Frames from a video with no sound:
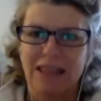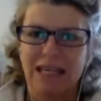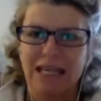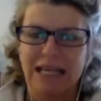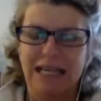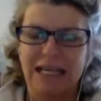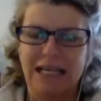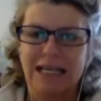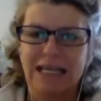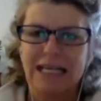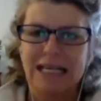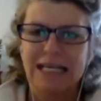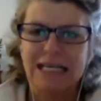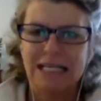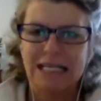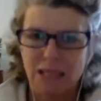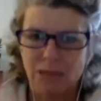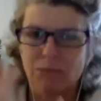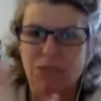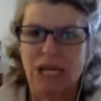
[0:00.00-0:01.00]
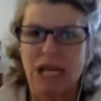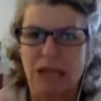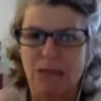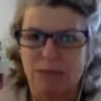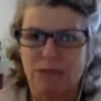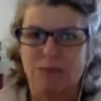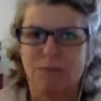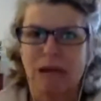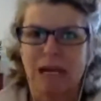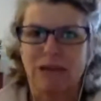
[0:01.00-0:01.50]
I think
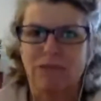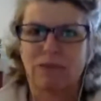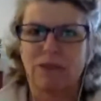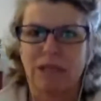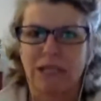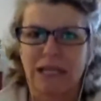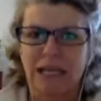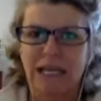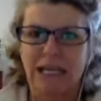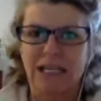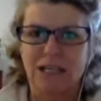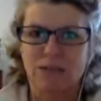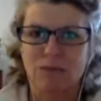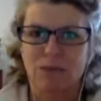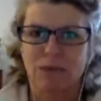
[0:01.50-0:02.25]
sometimes mindful eating